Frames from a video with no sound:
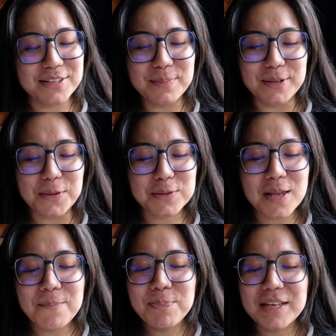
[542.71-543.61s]
the books.
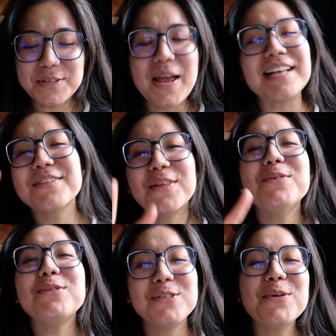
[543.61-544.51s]
So yes,
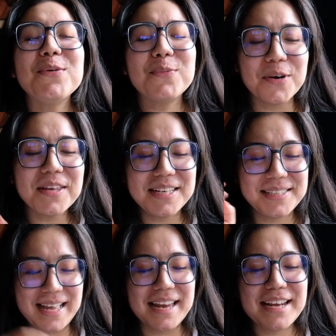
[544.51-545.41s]
those two were the
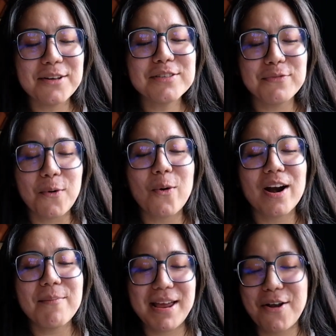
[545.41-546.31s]
standouts
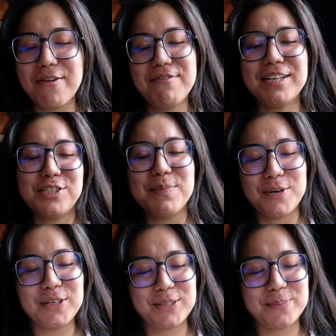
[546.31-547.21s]
for my nonfiction
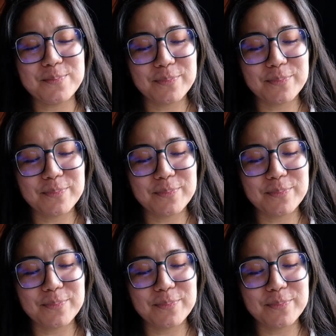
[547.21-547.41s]
books.